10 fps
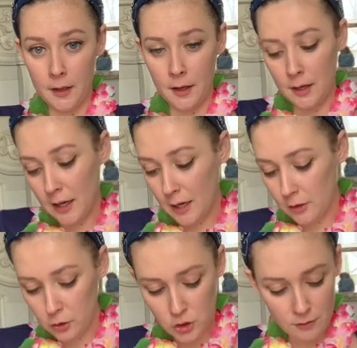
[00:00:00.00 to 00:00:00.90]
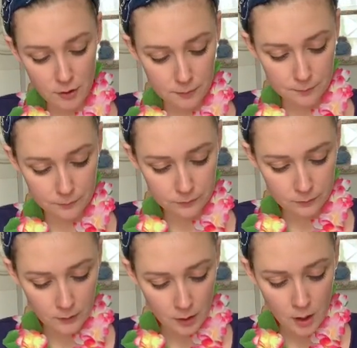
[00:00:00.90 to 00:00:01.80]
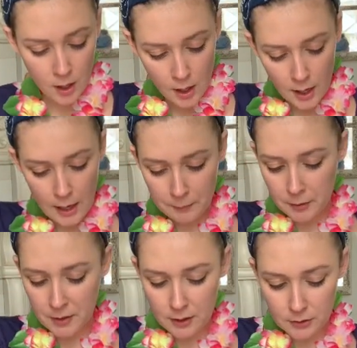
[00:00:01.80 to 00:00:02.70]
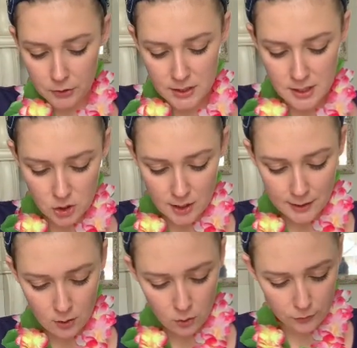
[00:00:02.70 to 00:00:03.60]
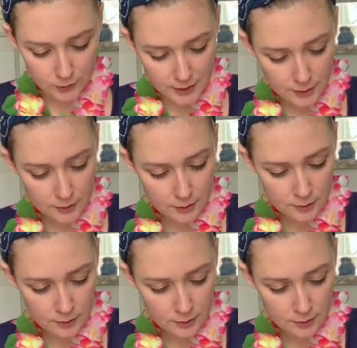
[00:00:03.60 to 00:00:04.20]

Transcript: And I got a little shovel. I'm going to make a little seashell over here.